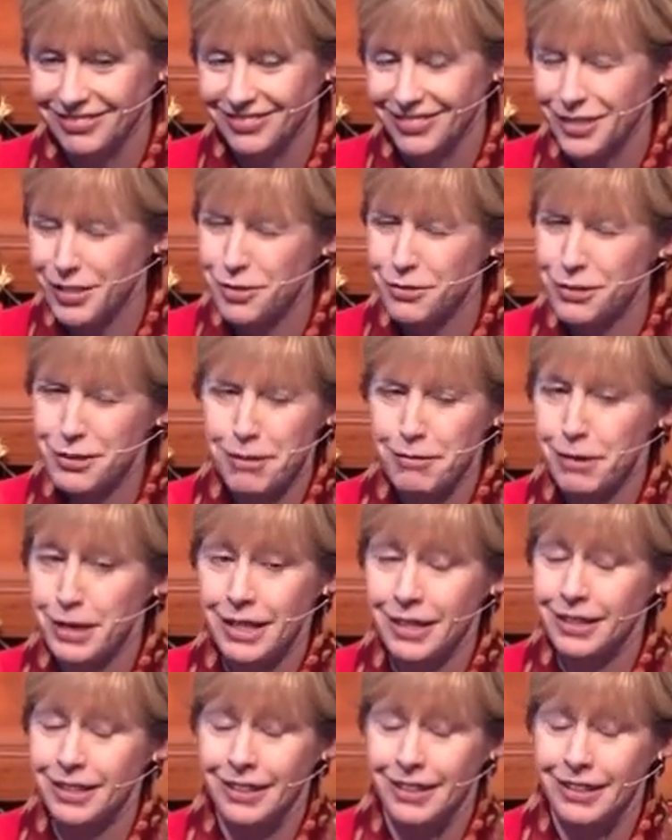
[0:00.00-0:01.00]
So
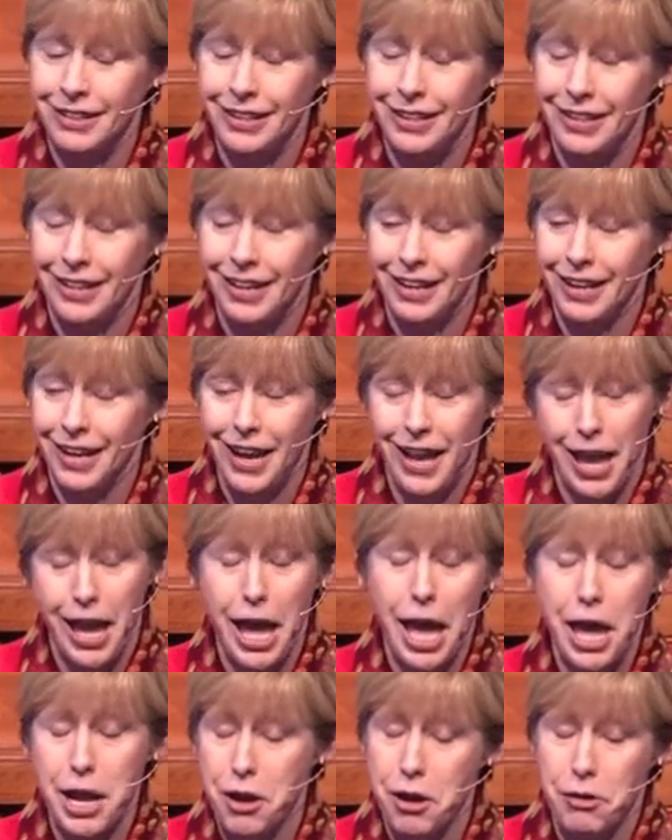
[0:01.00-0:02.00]
somebody in India
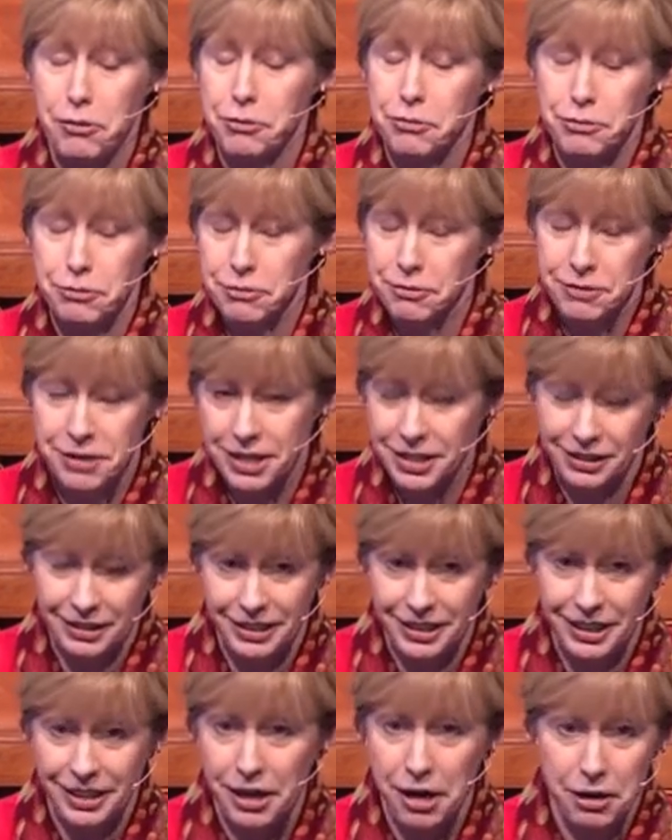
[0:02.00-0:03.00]
had a
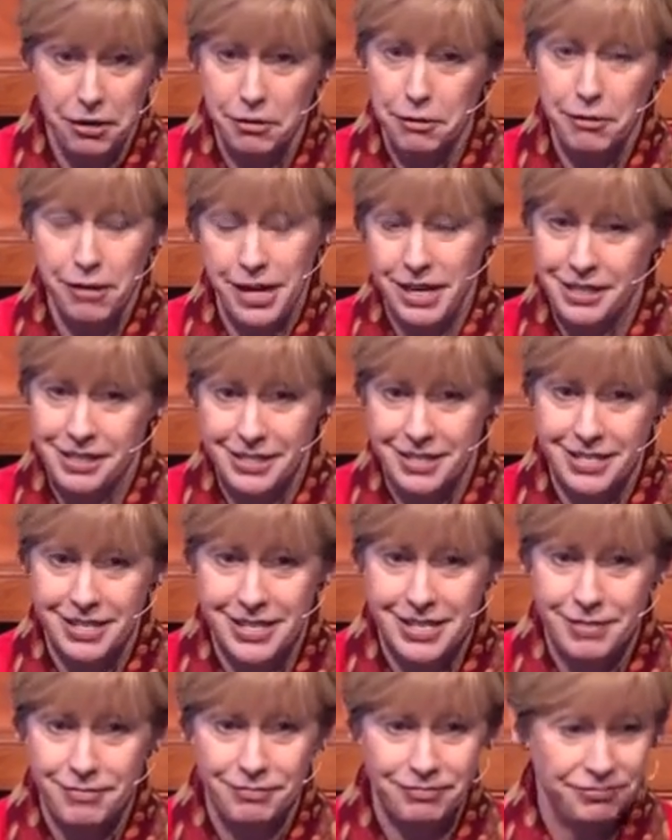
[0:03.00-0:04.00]
really great
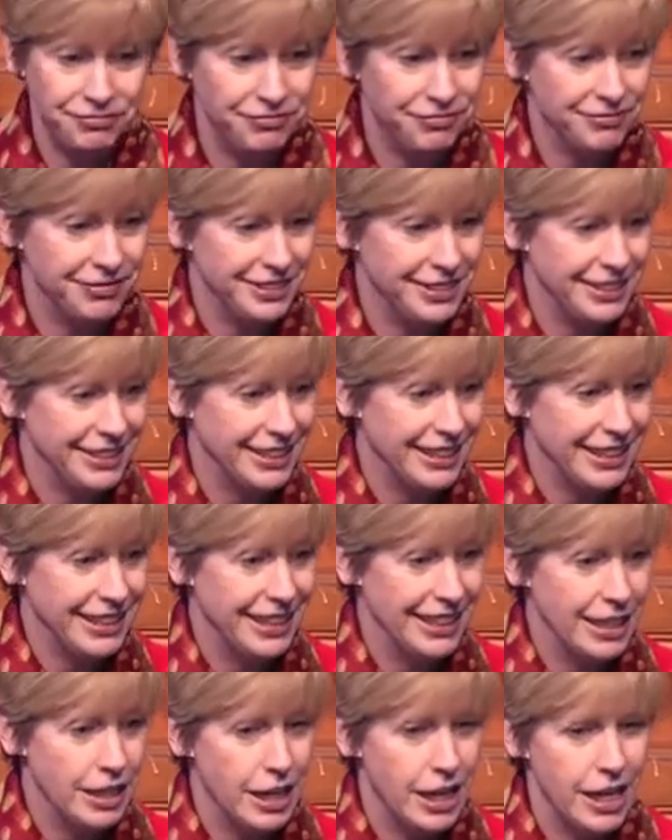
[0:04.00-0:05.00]
time.
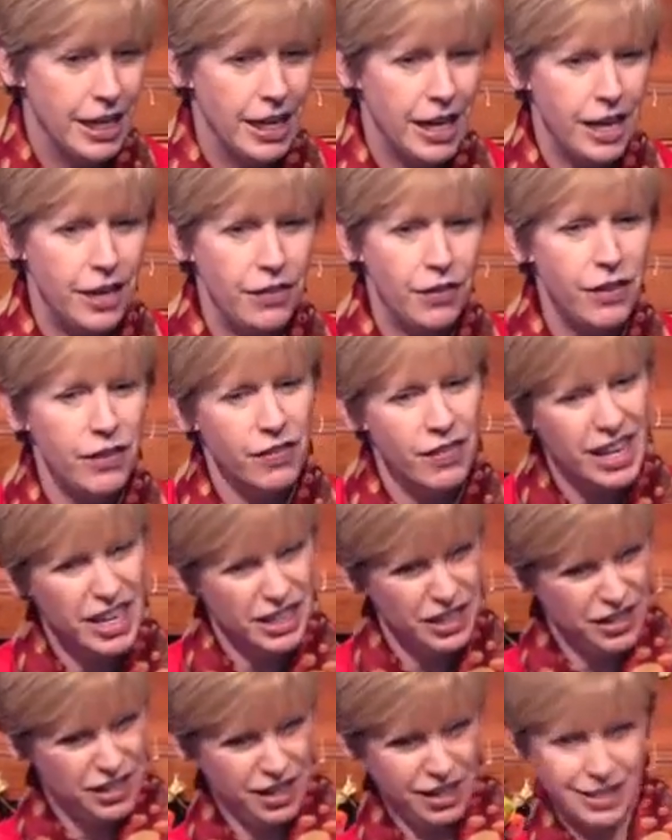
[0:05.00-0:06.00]
And then they
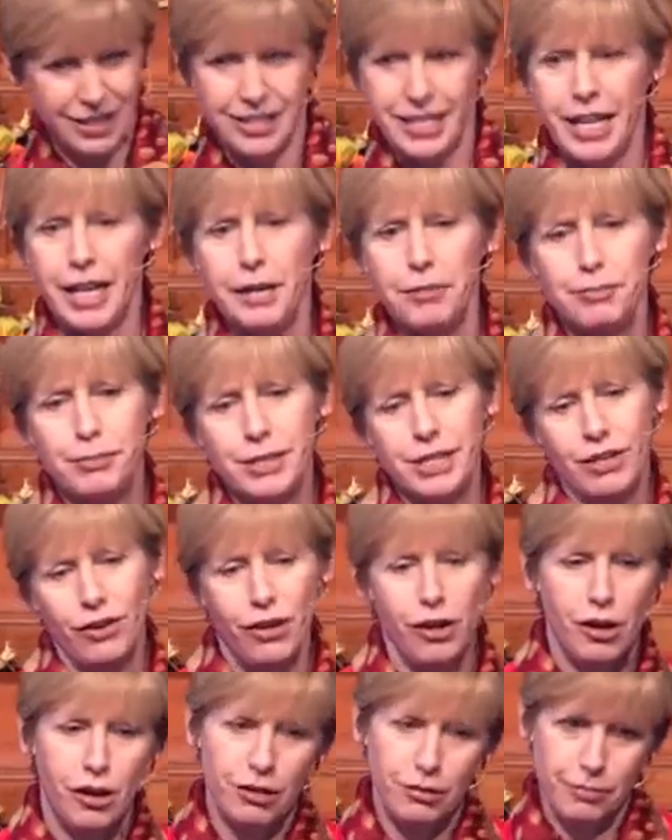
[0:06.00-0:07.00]
duct taped it
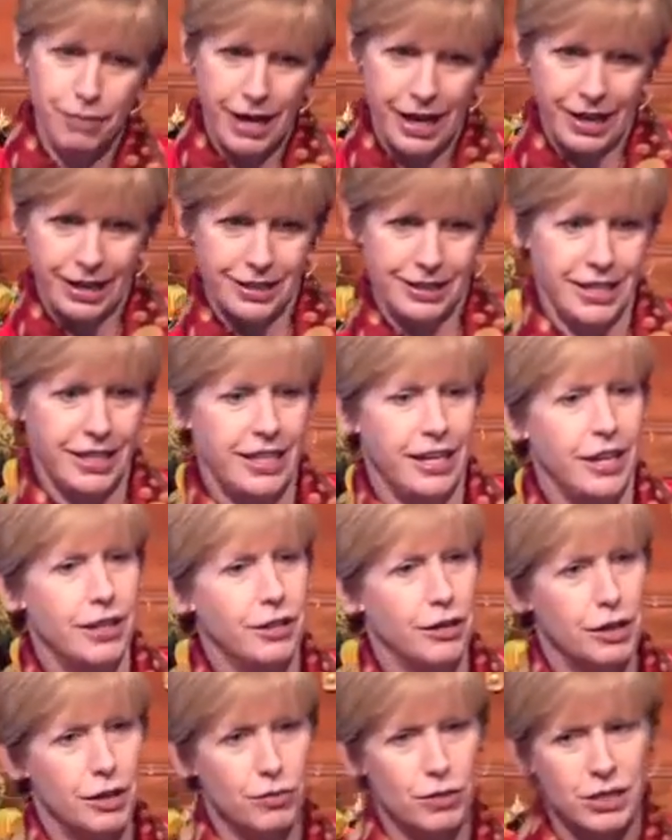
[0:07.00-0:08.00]
all back
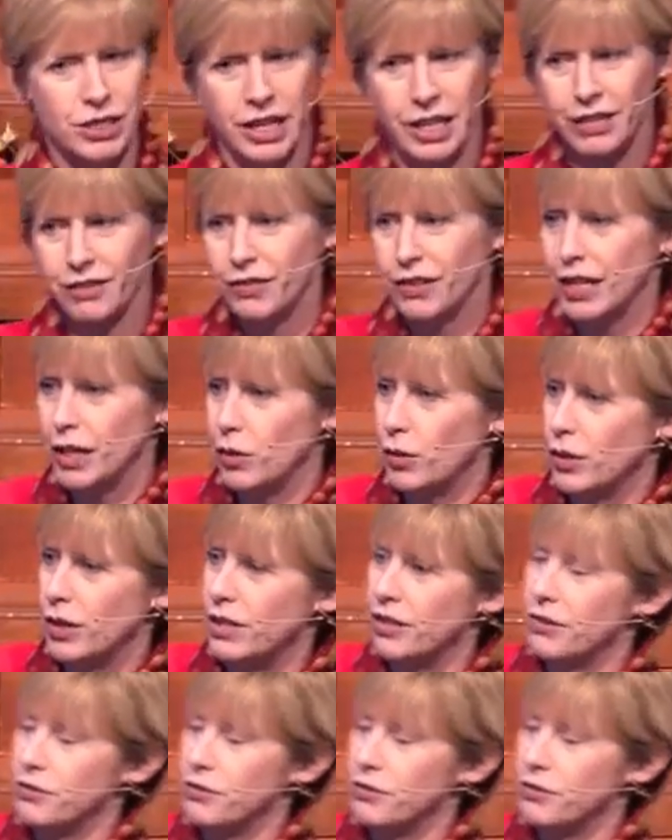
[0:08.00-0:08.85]
together. It was kind of like one of